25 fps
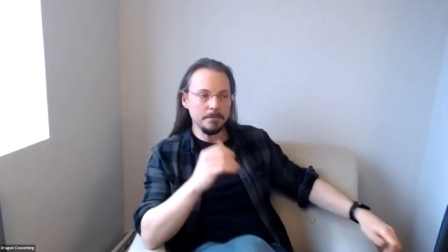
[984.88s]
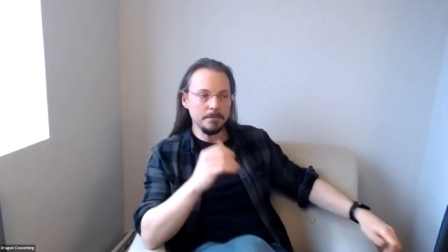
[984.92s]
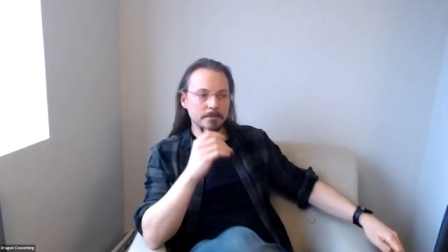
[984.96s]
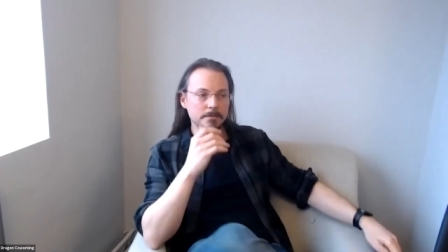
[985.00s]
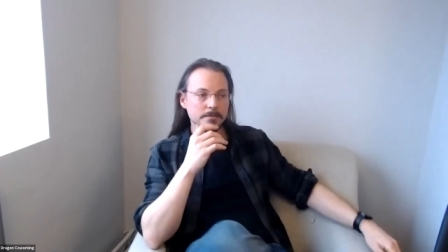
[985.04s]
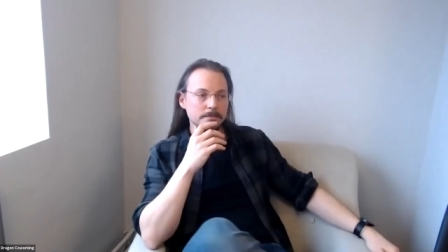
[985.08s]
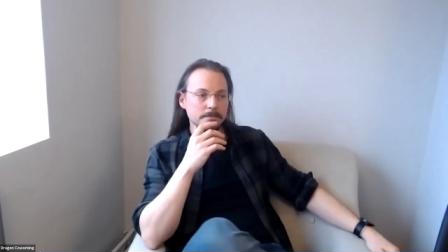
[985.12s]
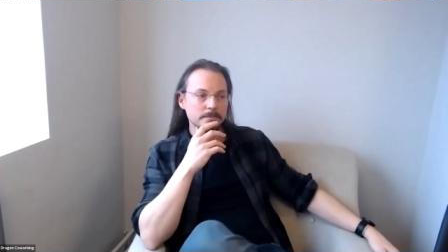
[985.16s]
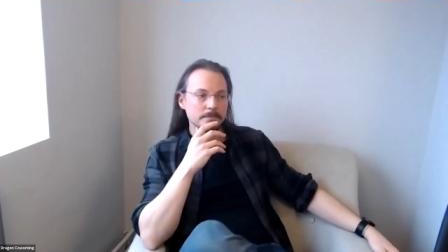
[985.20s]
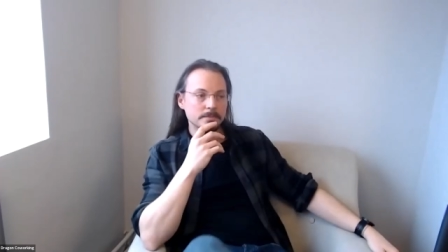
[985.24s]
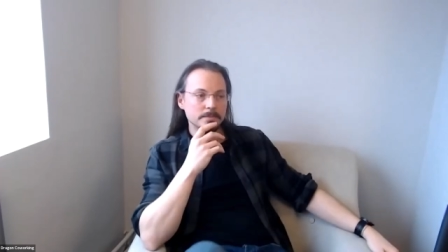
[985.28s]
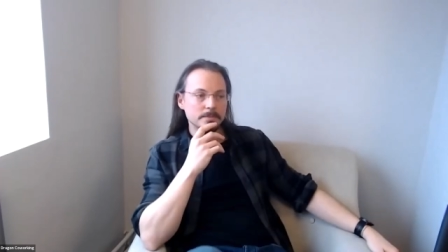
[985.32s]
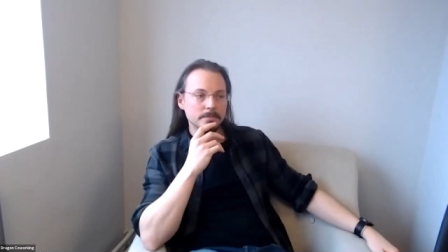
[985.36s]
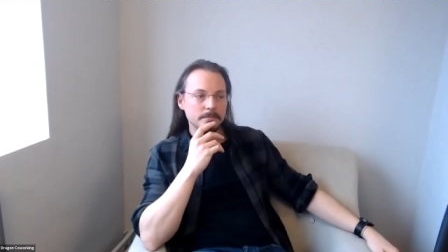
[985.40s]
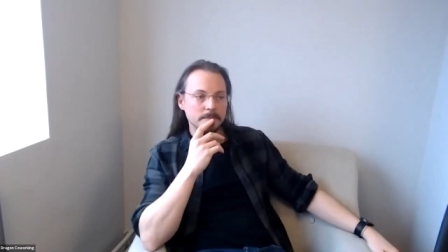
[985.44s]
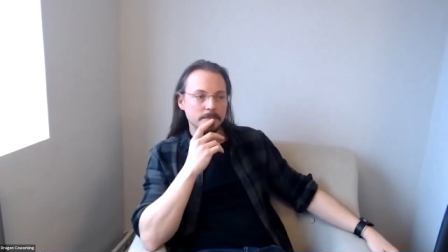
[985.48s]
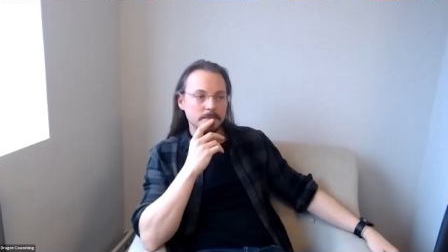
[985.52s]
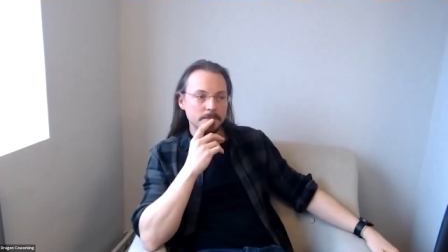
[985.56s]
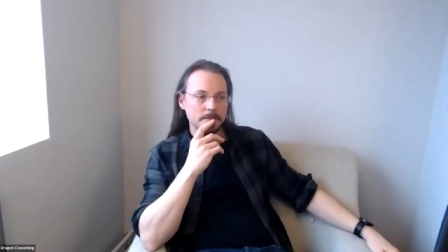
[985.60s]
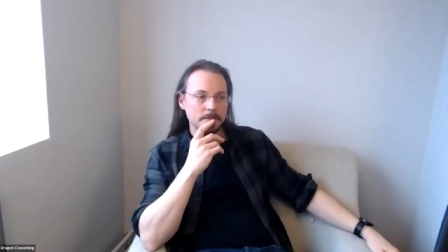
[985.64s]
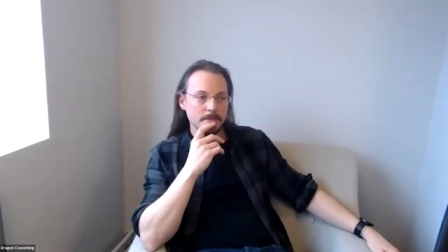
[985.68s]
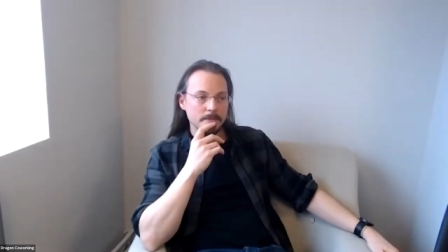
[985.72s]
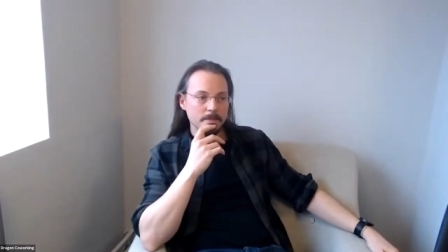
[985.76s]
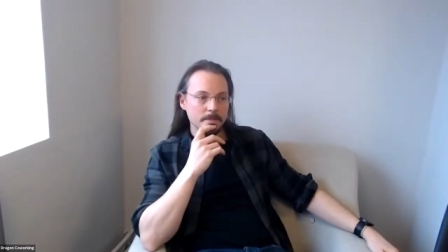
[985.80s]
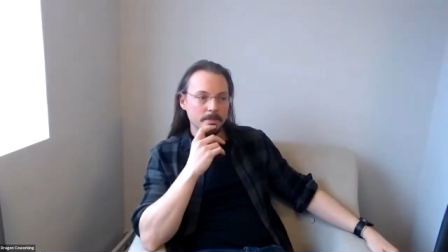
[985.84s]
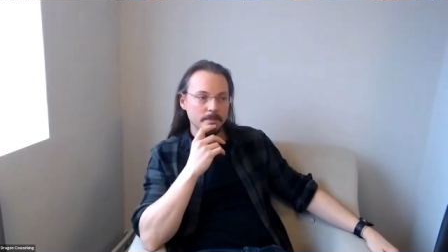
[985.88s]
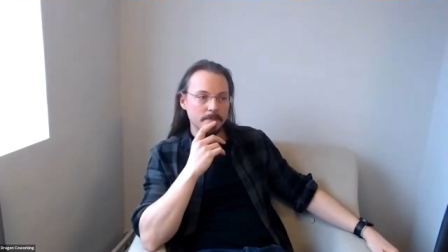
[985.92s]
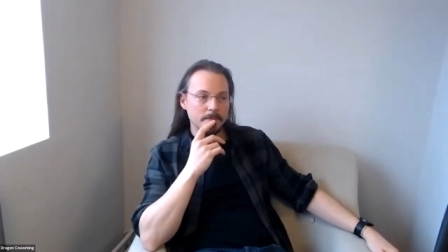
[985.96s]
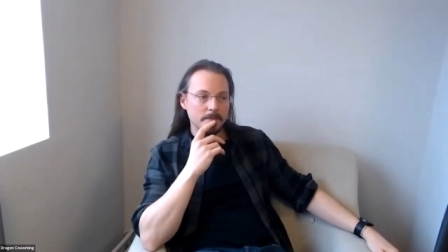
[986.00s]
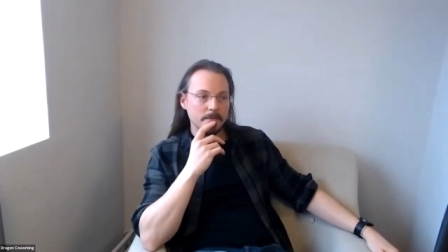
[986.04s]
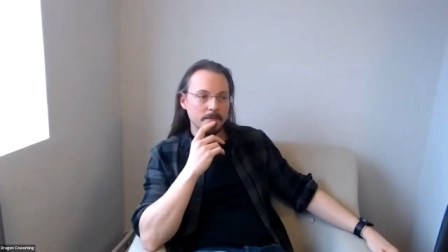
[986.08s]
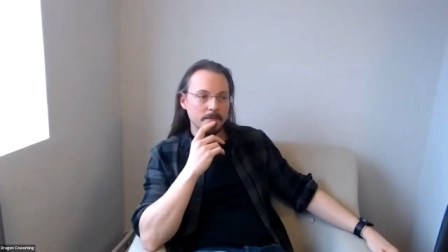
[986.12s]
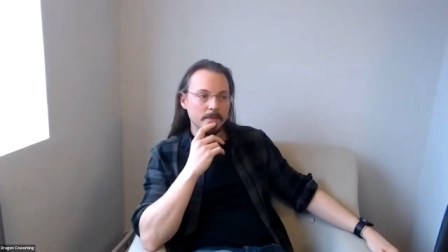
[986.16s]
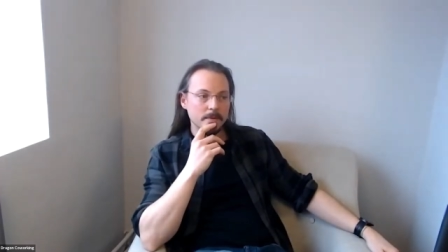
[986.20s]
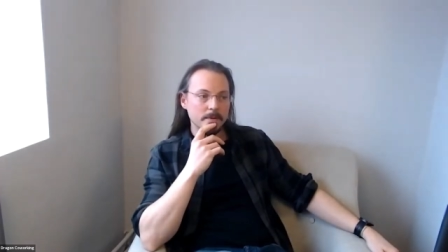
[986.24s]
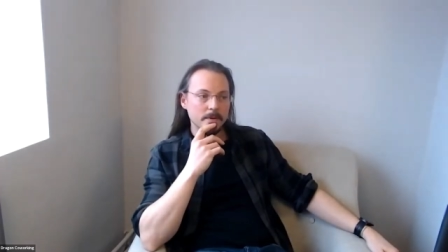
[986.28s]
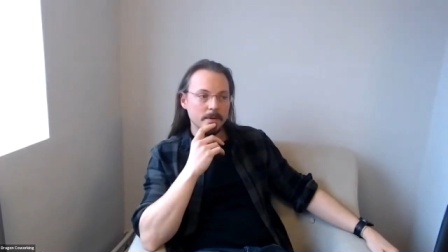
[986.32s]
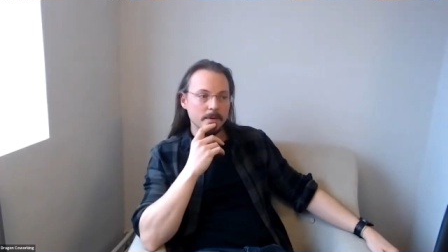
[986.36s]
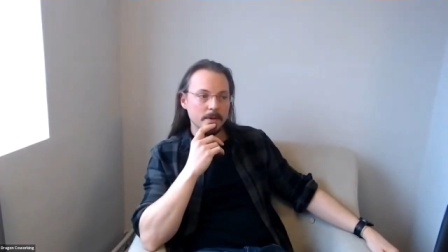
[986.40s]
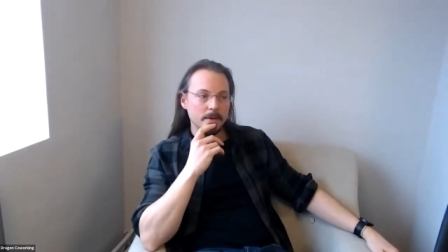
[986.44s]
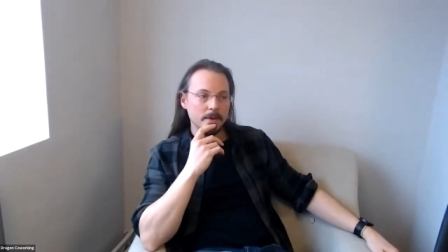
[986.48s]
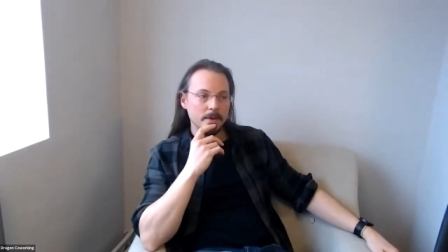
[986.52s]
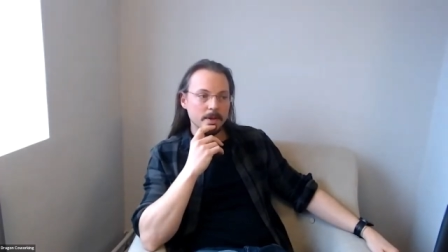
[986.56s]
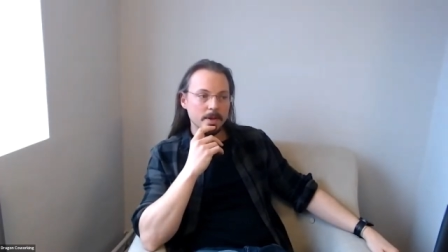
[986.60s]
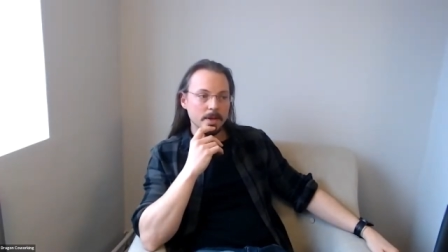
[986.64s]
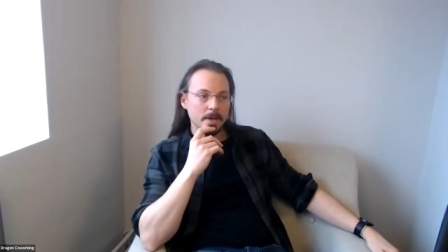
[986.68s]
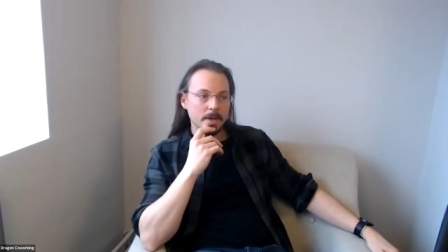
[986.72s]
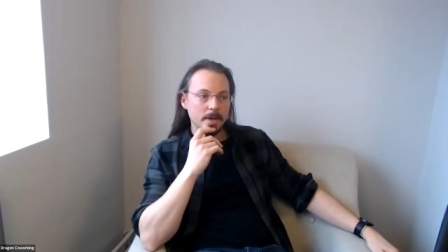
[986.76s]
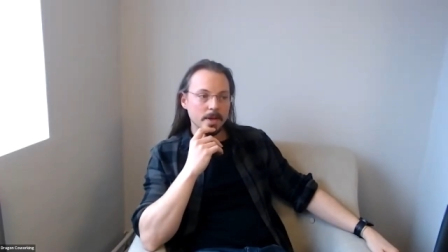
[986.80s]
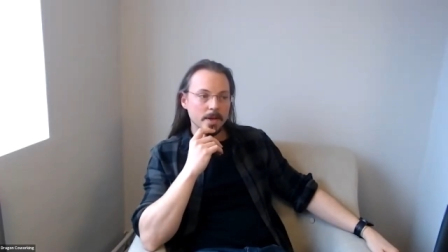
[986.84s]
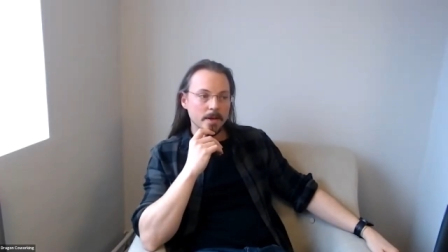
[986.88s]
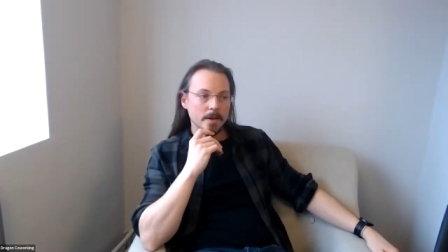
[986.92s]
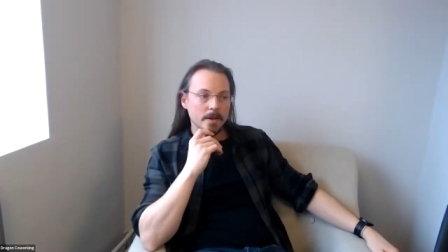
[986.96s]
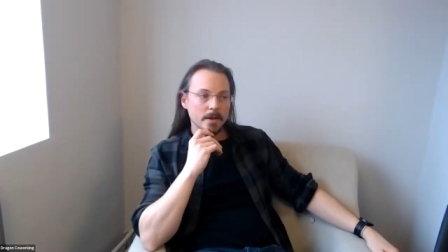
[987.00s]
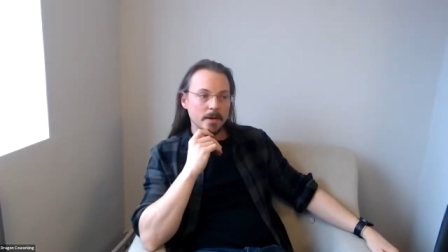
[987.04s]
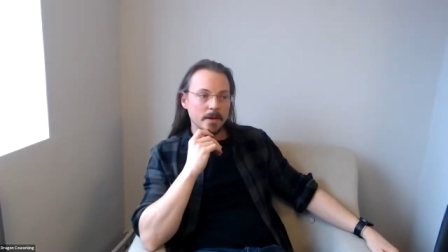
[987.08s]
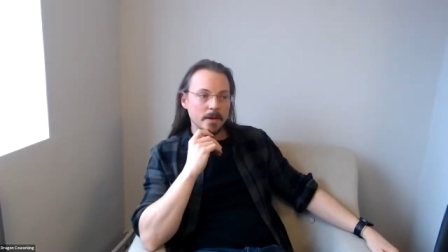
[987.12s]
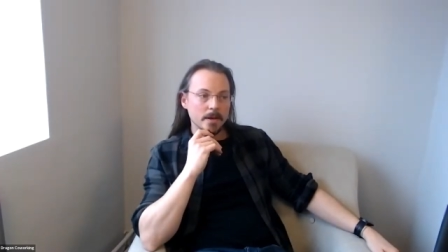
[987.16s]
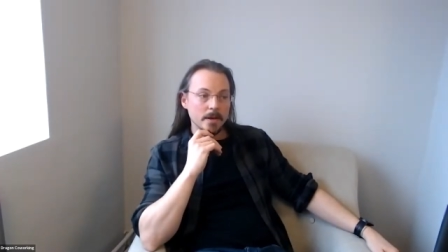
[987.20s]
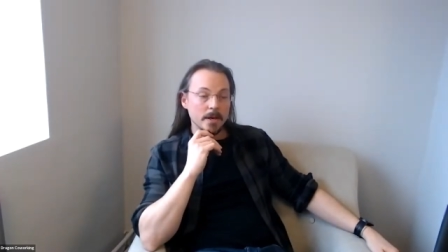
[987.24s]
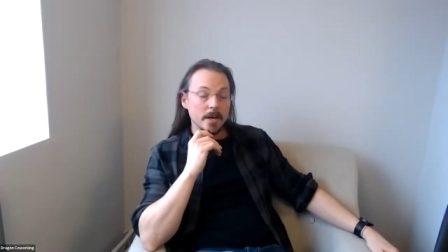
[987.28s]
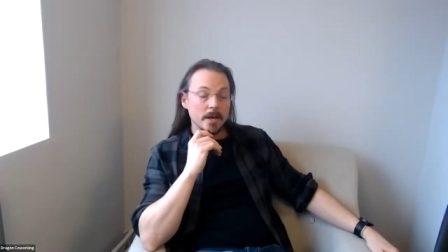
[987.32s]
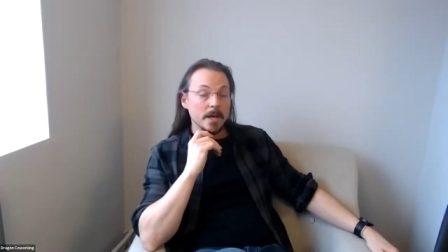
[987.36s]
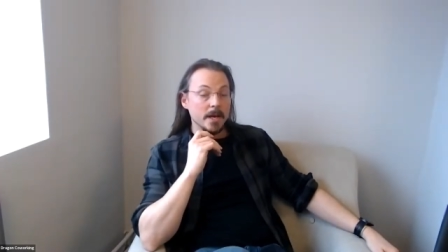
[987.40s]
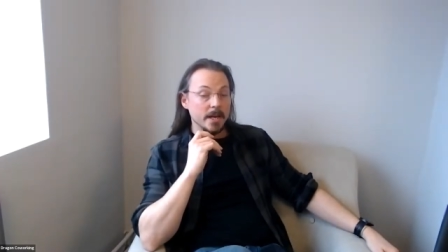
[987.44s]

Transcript: are easy to set up from someone who's not techie.